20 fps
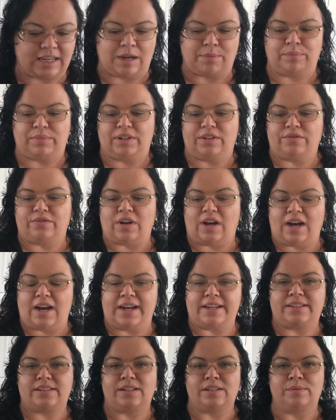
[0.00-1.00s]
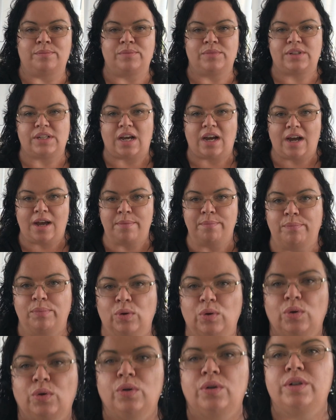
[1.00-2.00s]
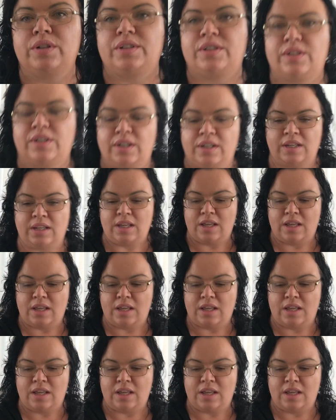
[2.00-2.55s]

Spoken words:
couple of items I bought